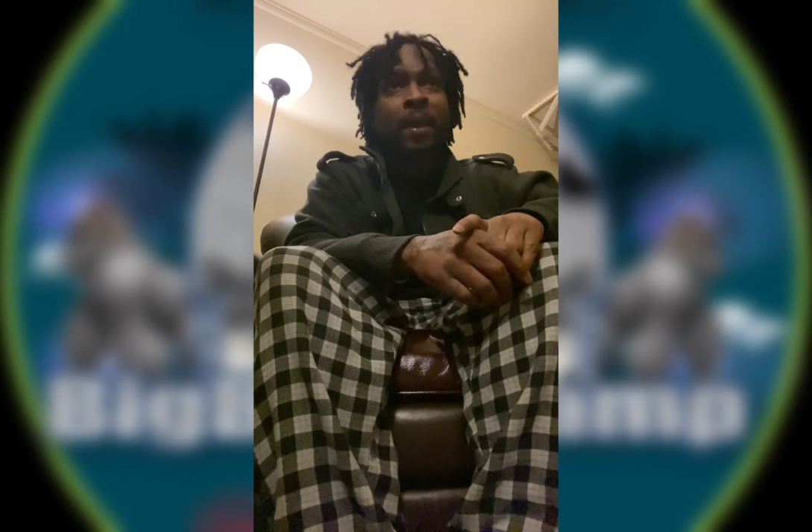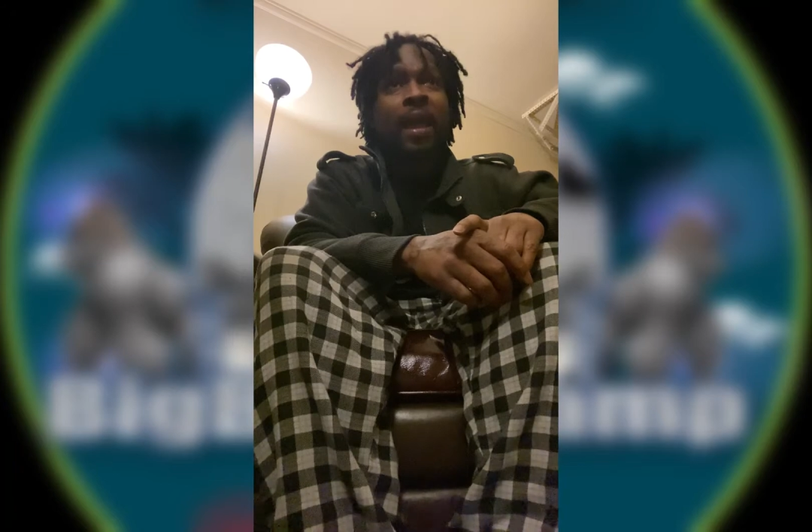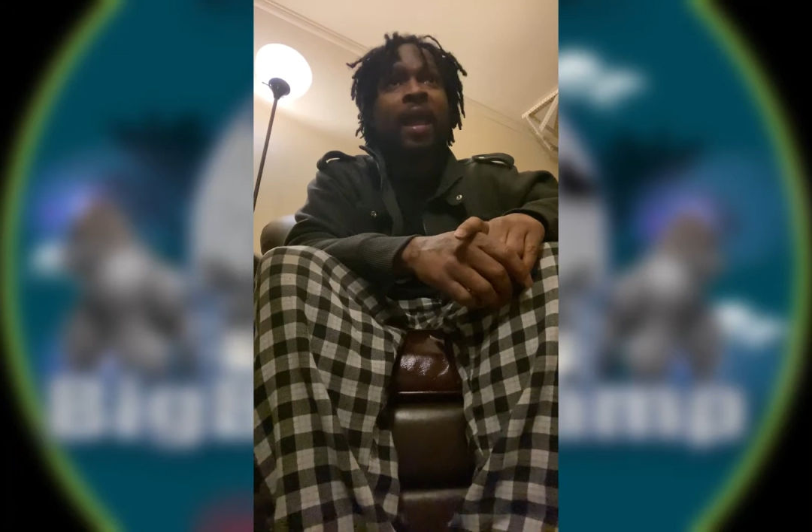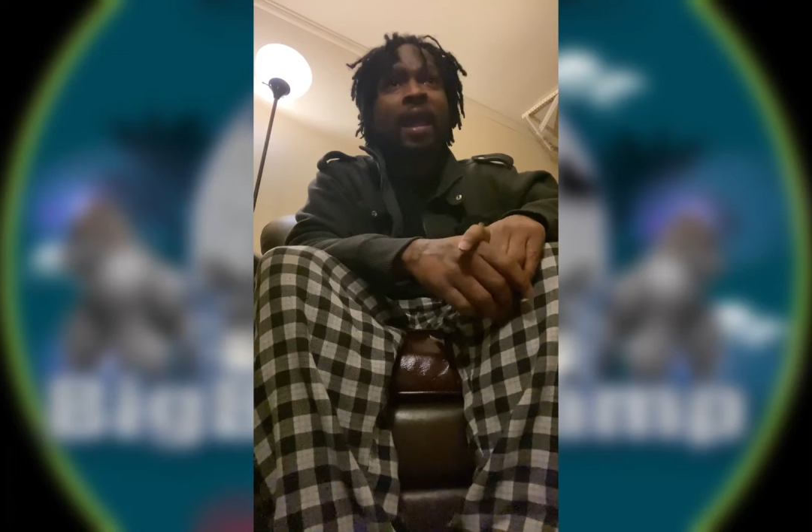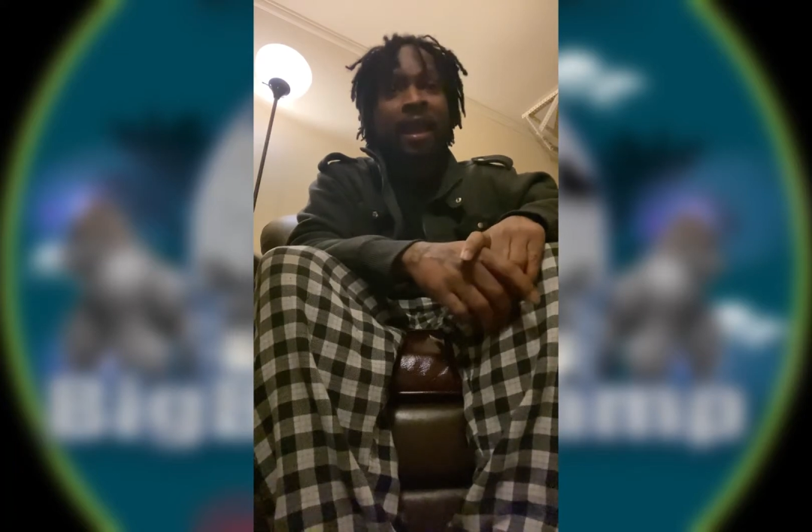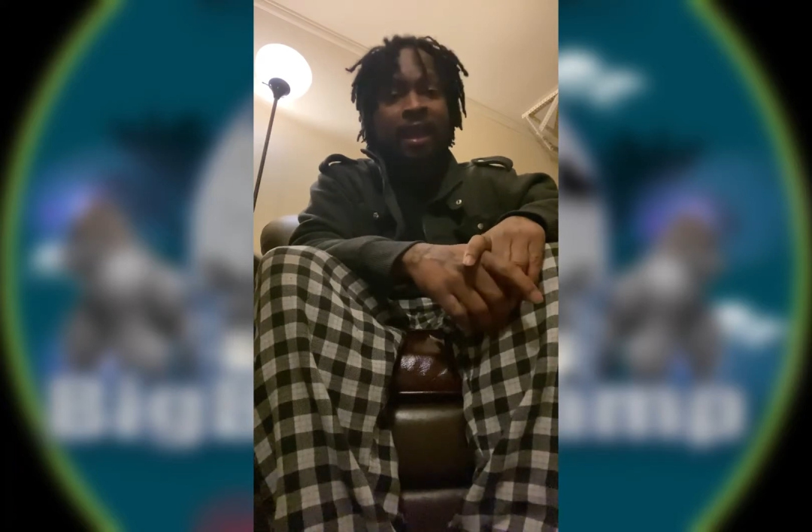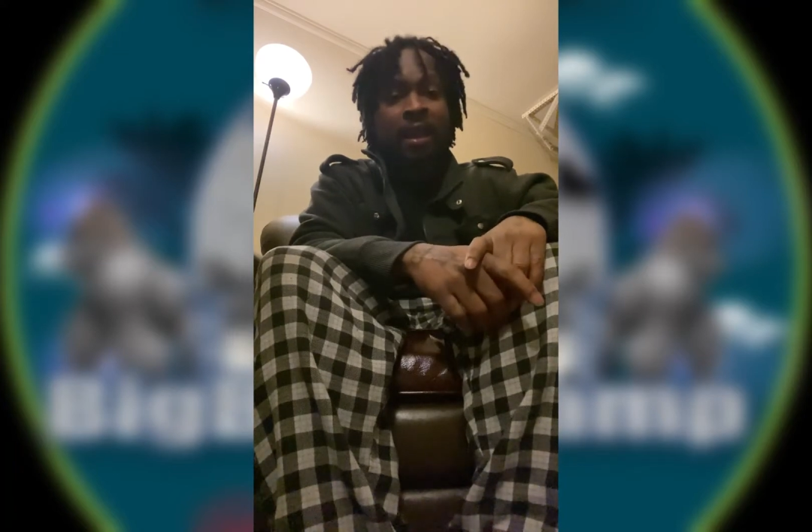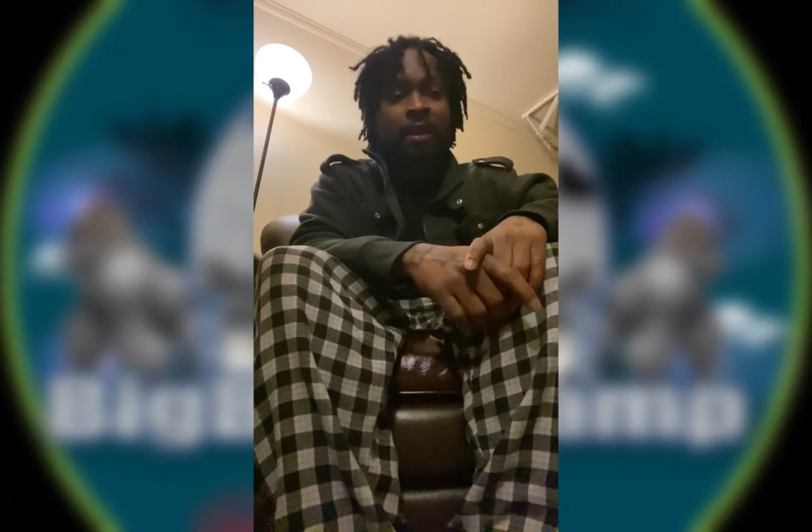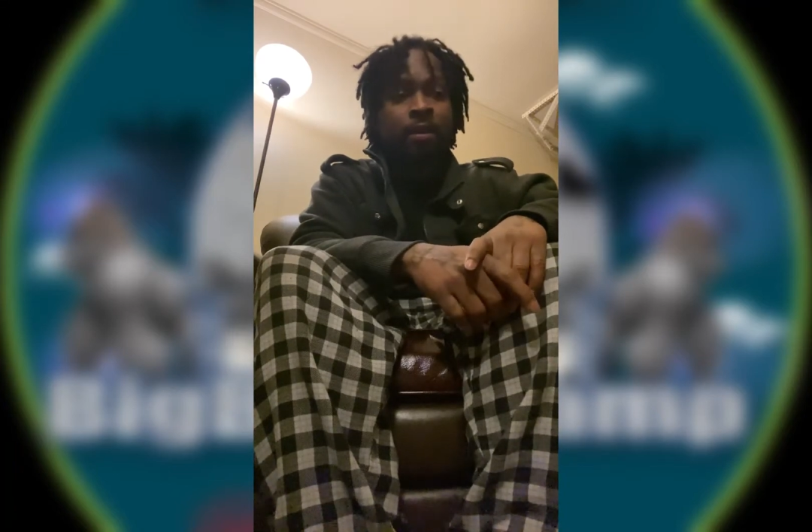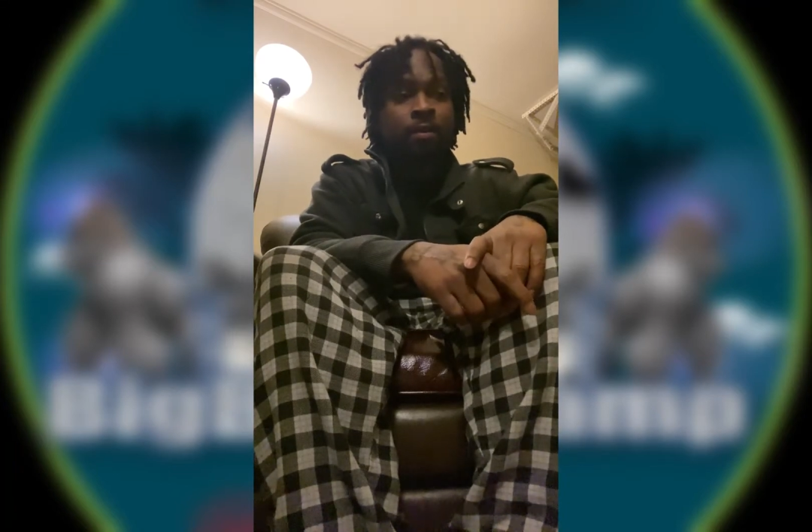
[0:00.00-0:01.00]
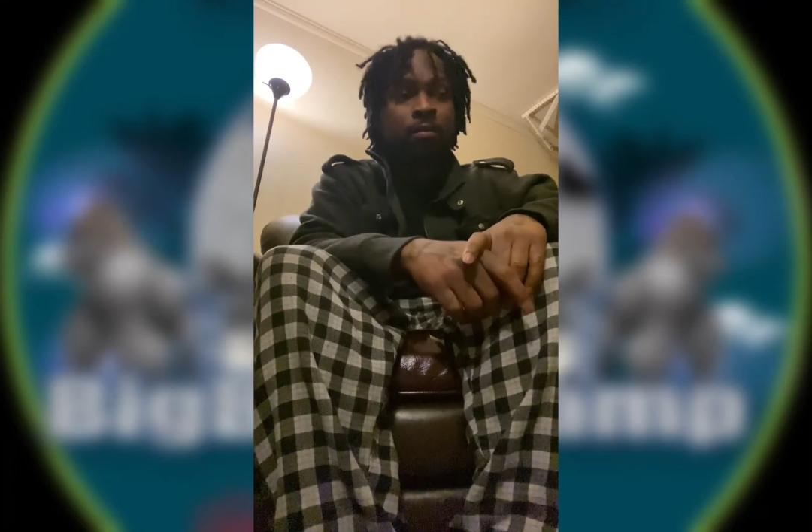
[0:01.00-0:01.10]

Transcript: and